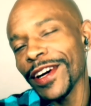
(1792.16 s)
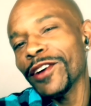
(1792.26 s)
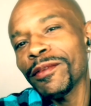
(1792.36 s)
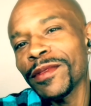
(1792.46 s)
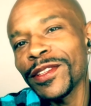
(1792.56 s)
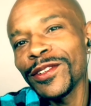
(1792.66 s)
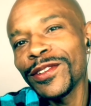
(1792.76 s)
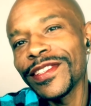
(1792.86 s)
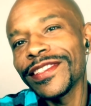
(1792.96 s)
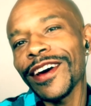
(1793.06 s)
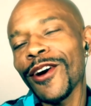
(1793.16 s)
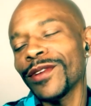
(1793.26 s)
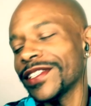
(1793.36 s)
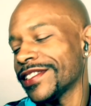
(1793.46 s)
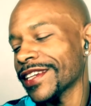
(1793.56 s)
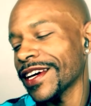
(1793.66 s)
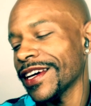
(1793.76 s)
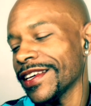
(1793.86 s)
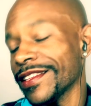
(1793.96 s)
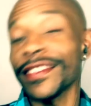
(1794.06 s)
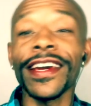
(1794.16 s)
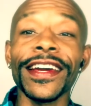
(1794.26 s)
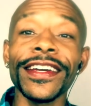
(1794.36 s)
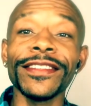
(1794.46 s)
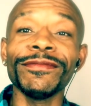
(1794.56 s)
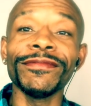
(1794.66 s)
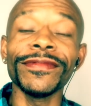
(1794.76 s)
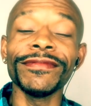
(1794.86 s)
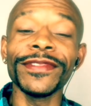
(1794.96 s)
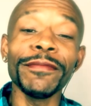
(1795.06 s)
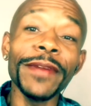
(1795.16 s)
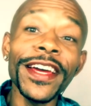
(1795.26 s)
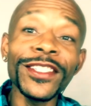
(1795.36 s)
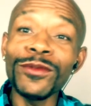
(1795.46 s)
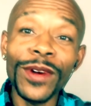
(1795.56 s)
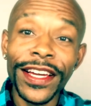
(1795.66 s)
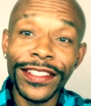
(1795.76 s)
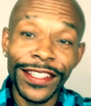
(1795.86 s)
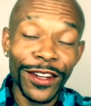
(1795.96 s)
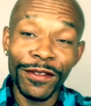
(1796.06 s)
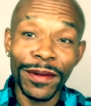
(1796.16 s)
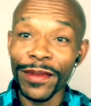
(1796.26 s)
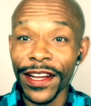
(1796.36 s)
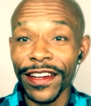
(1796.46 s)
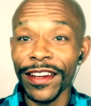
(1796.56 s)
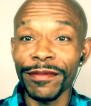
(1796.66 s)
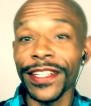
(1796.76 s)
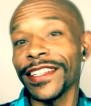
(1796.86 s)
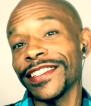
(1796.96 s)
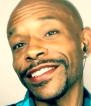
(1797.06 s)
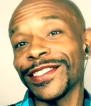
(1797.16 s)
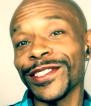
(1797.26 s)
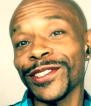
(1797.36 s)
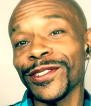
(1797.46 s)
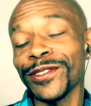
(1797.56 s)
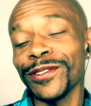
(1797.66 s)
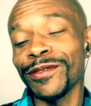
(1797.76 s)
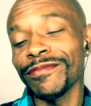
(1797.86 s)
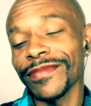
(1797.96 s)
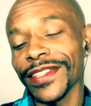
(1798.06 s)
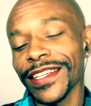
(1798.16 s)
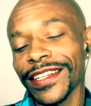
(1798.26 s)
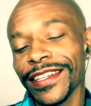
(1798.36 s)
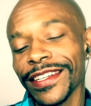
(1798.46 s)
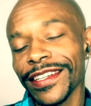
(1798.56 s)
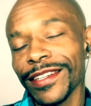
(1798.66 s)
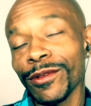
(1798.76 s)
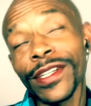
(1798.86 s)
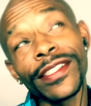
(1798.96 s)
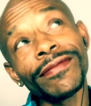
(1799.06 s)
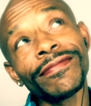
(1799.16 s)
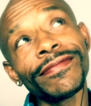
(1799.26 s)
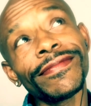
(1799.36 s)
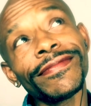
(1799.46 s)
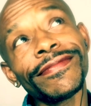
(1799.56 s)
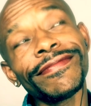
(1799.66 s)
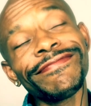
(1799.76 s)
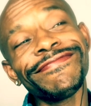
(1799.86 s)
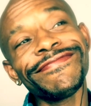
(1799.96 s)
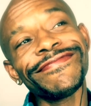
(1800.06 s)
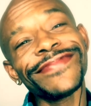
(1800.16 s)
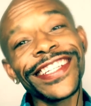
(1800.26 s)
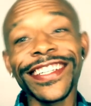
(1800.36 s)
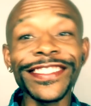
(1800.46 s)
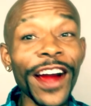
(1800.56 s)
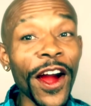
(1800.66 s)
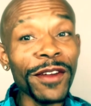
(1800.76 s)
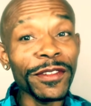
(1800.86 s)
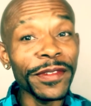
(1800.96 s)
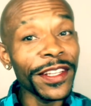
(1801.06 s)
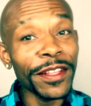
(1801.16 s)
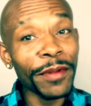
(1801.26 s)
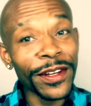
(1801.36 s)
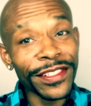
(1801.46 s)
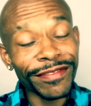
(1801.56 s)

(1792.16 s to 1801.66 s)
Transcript: grandmother used to always say that the best way to get over a breakup is to well, get in the arms of another person.